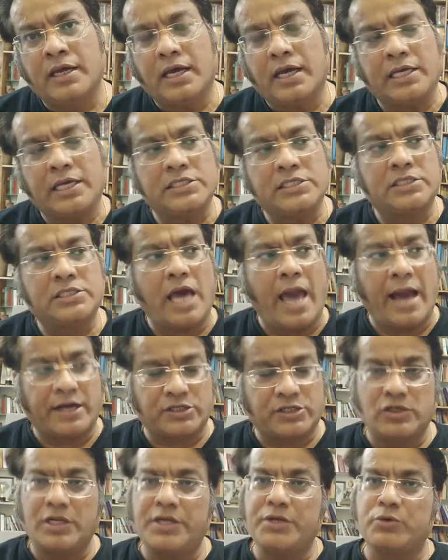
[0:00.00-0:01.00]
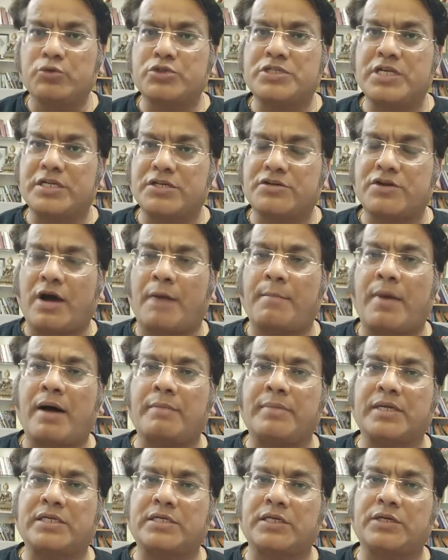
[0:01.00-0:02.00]
is actually used in drama,
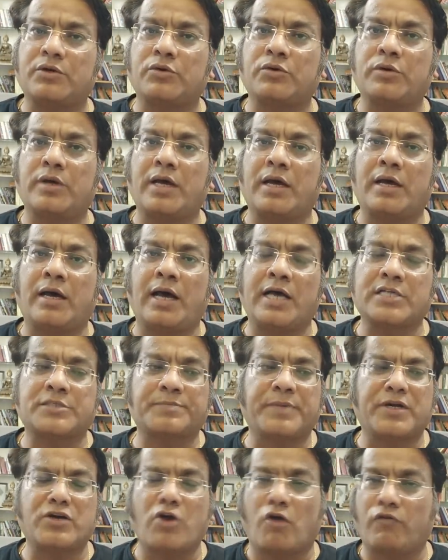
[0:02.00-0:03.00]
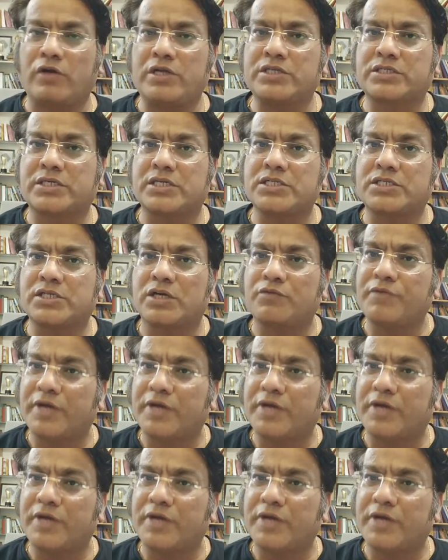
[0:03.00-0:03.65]
but as per novel is concerned,